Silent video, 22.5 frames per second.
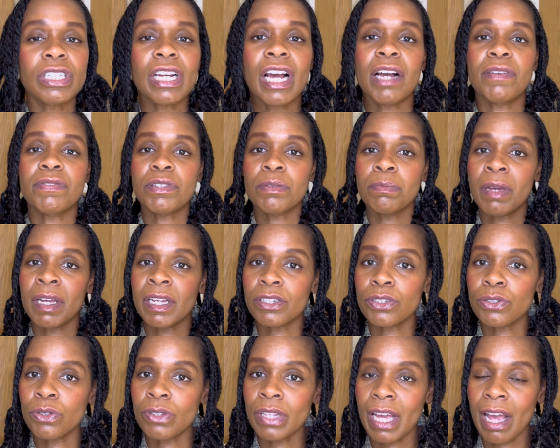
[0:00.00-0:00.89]
I have to make
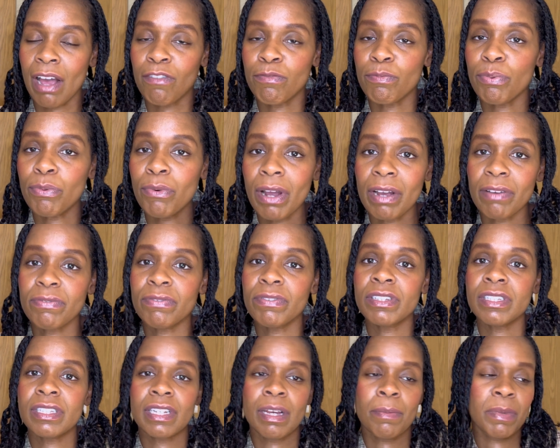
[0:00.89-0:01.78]
sure they have
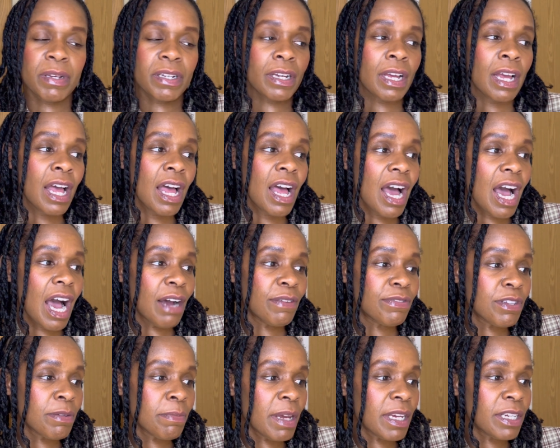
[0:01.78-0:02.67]
breakfast. I have
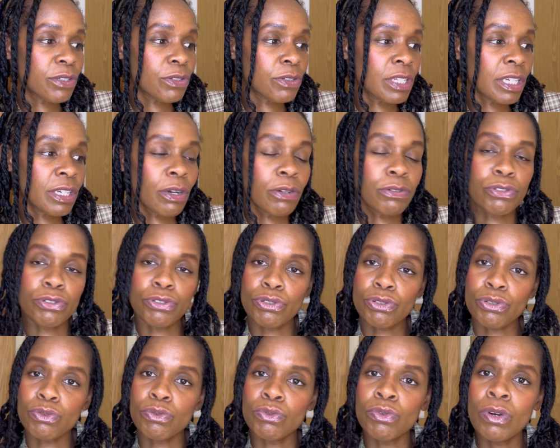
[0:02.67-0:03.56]
to make sure they go to
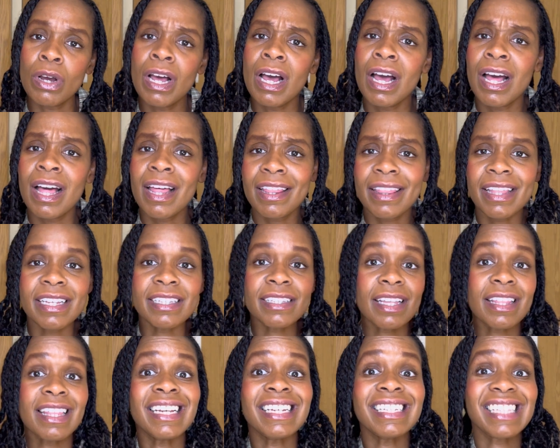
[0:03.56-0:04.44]
school. These
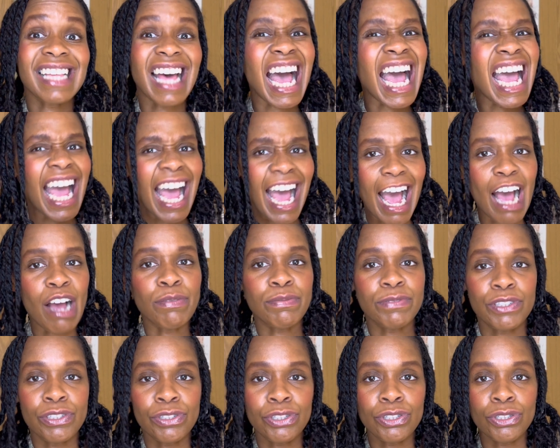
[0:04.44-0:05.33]
are things that I have
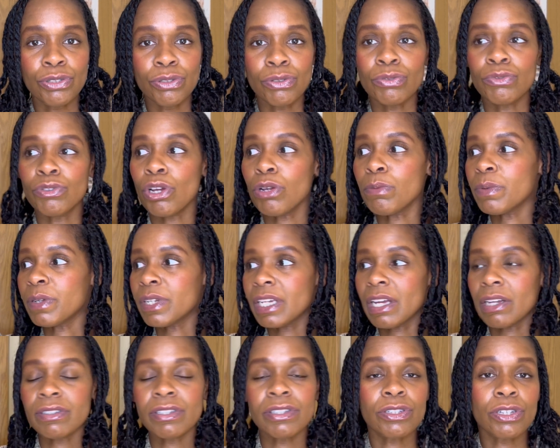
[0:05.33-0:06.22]
to do. Nobody
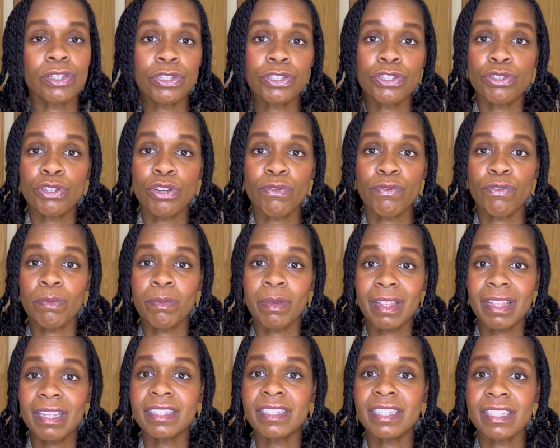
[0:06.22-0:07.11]
else is going to do it for me.
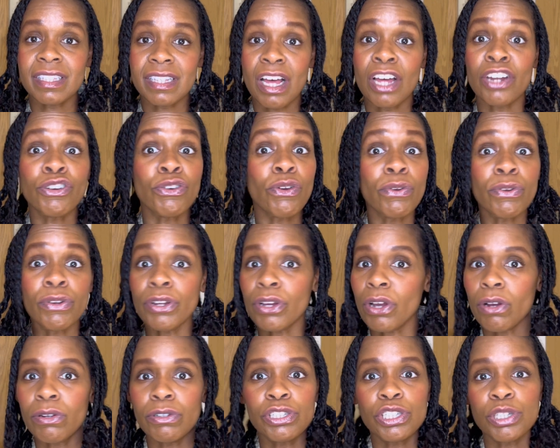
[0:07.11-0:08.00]
This is a
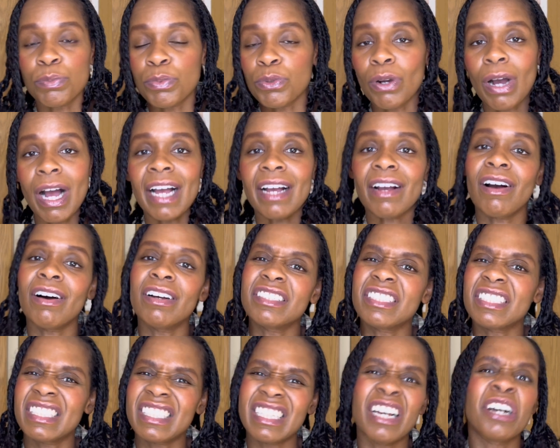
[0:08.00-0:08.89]
non-negotiable. I can't
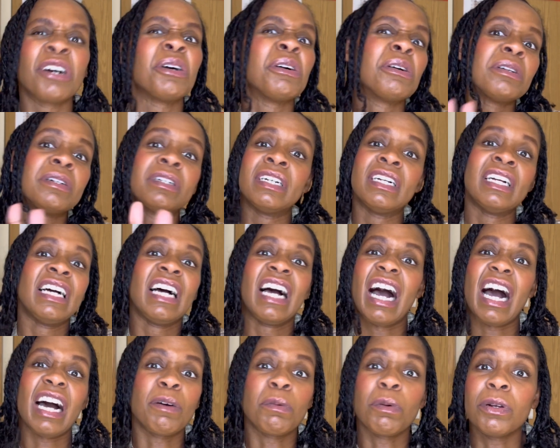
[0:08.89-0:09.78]
just say, oh,
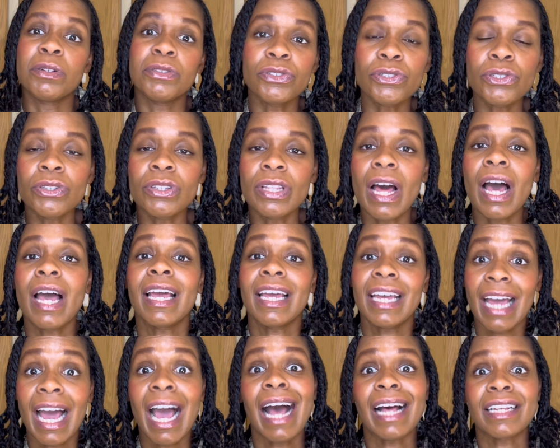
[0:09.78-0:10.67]
I won't do that.
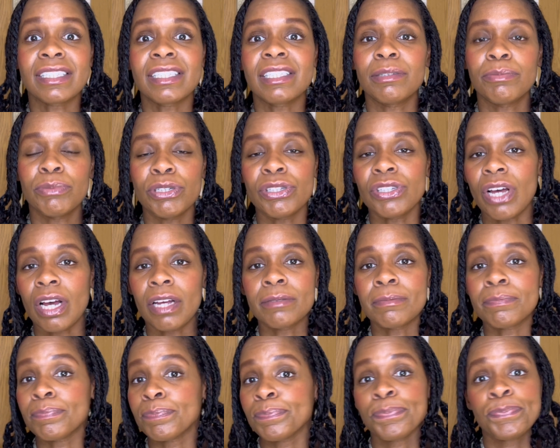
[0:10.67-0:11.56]
It has to be done.